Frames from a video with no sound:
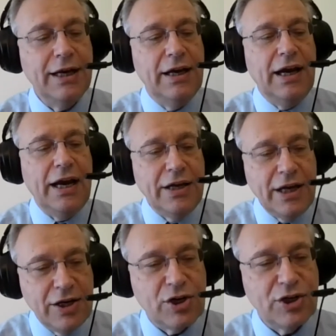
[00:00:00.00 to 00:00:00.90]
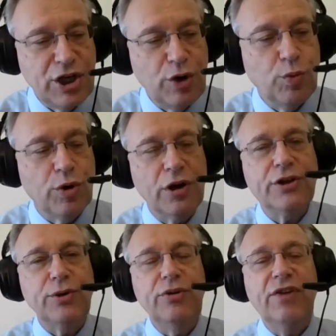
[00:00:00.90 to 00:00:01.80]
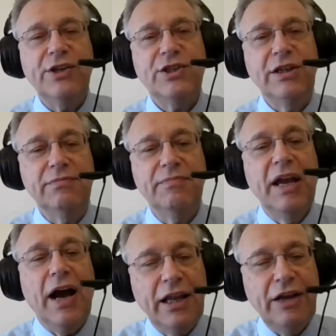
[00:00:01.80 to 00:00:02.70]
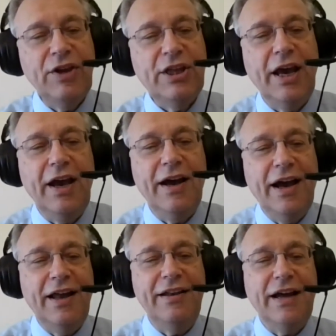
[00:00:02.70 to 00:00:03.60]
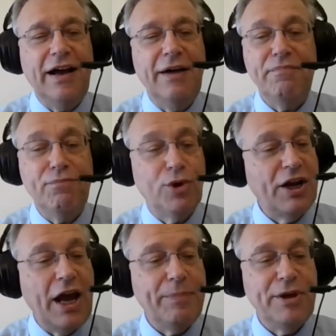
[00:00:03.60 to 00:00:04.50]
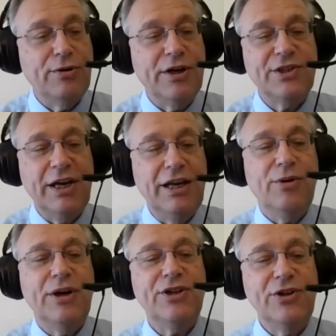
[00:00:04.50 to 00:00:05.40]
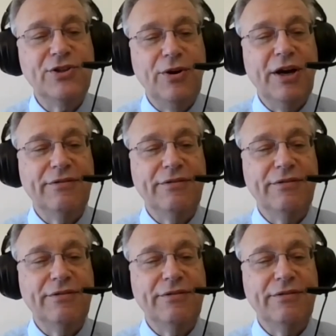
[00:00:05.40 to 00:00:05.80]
an interesting world to invest in. I'll leave it there and I'm more than happy to answer any questions you have.